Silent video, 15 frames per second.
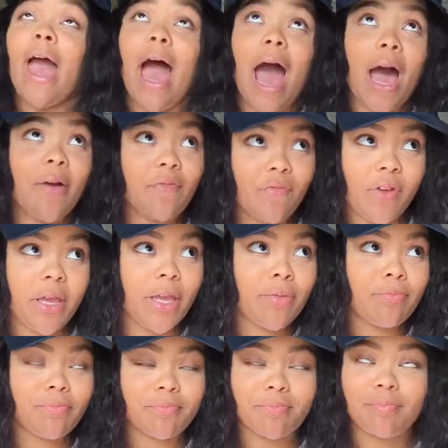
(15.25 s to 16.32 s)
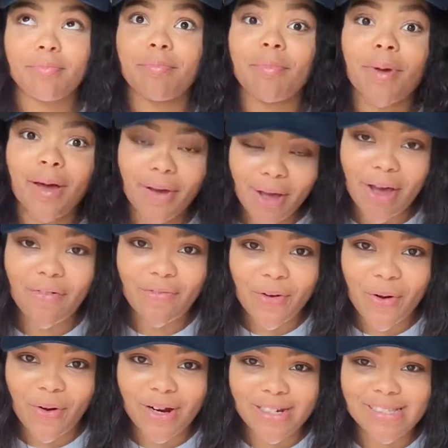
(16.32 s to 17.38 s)
i'm v of
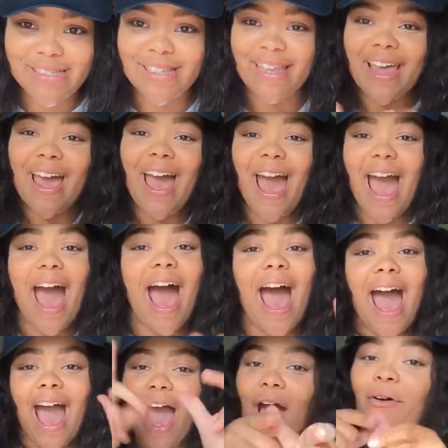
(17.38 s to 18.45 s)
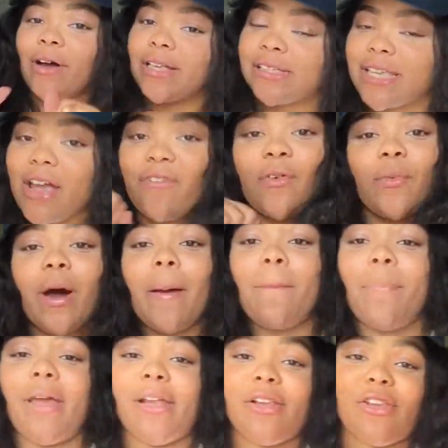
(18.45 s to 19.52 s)
course how has everyone
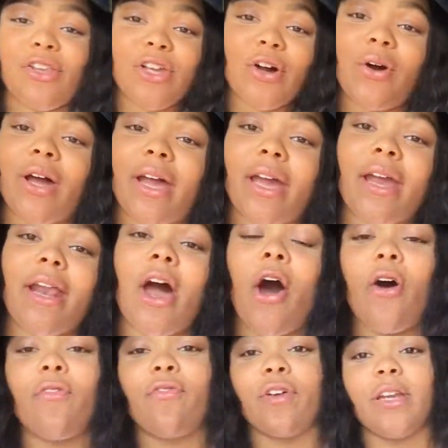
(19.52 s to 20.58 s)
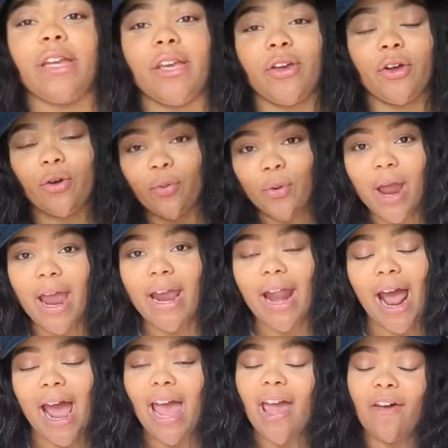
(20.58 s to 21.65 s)
been doing hopefully great
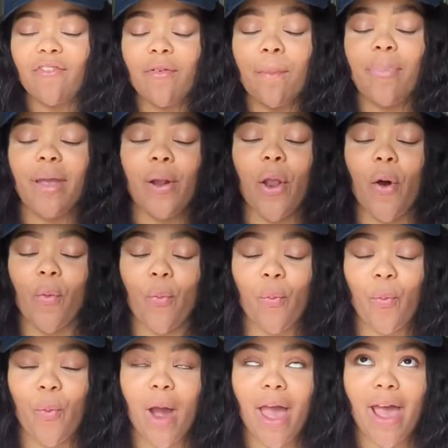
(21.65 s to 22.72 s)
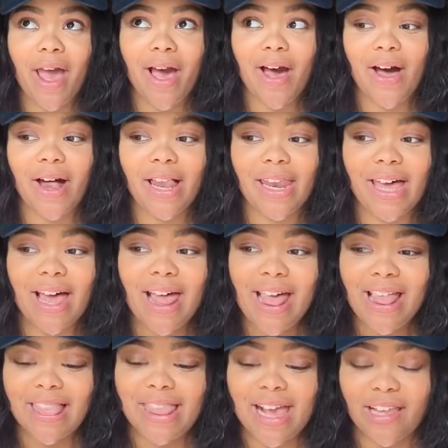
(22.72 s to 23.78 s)
i have been well
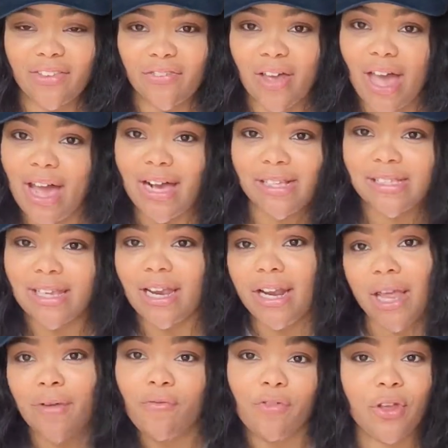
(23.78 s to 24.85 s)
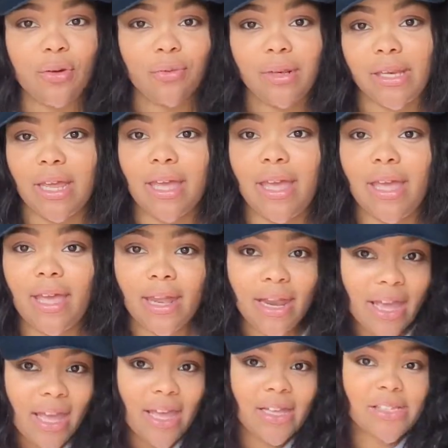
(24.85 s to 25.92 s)
thanks for asking if you did
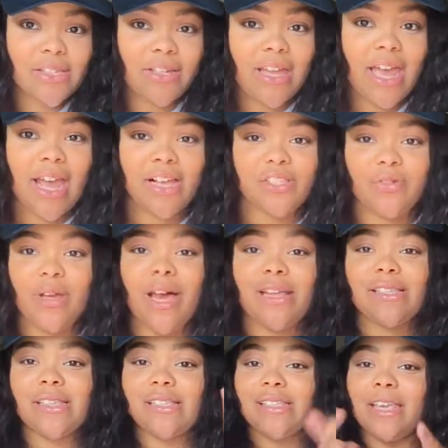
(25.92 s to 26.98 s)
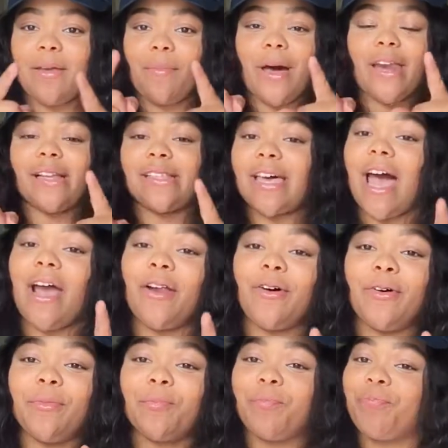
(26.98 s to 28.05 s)
today as you guys can see by the
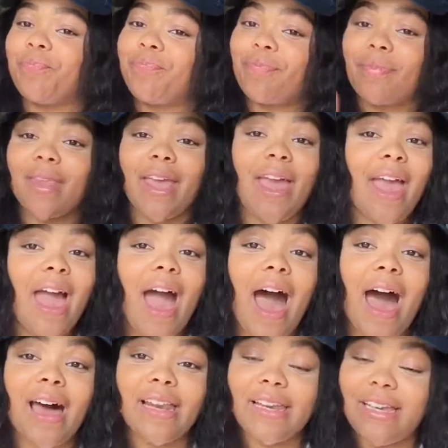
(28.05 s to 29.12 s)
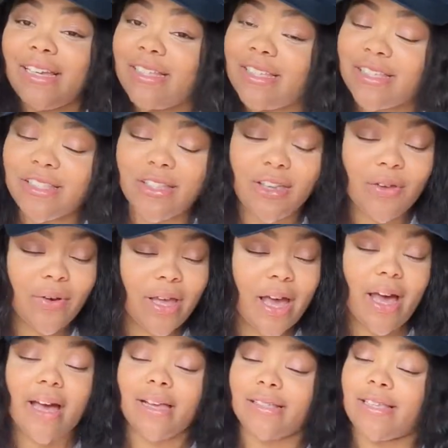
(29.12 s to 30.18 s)
title i listened to you
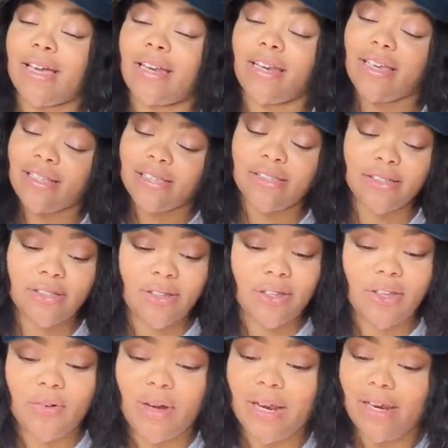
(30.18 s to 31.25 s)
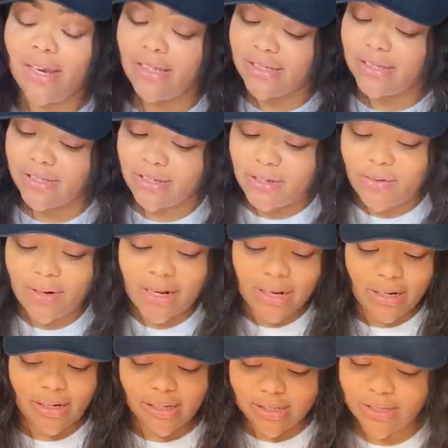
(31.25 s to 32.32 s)
guys i listened to you i listened to you and i
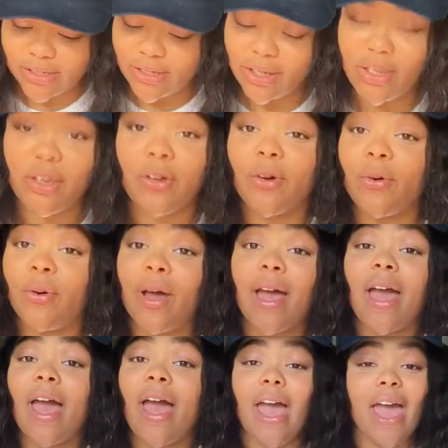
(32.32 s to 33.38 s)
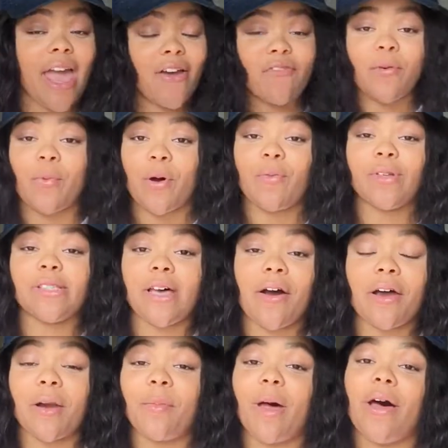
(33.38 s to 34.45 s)
listened to you everyone was
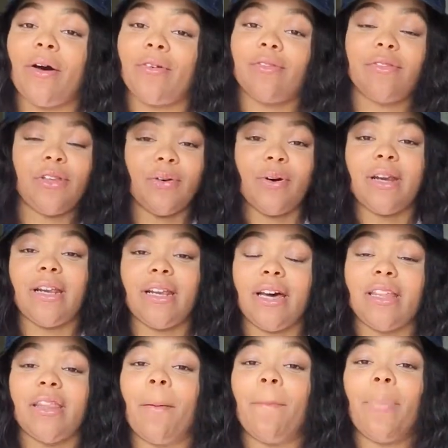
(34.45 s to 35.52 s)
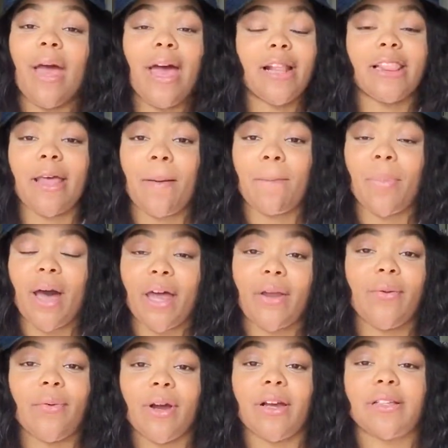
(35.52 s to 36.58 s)
talking about doing another bath and body
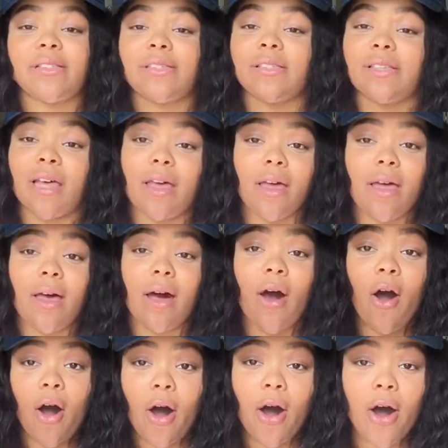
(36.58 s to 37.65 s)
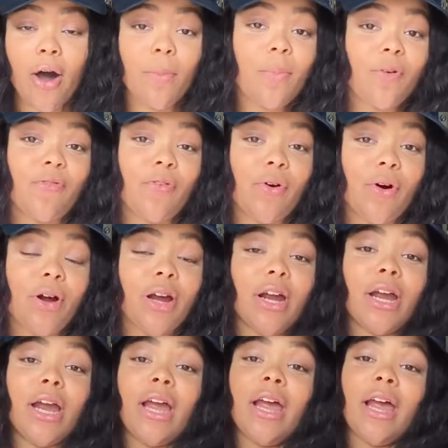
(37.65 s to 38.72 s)
works haul
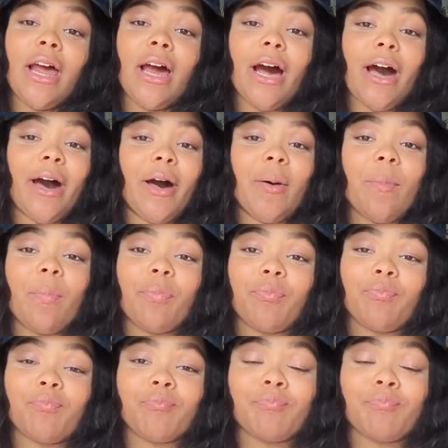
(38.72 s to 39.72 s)
before um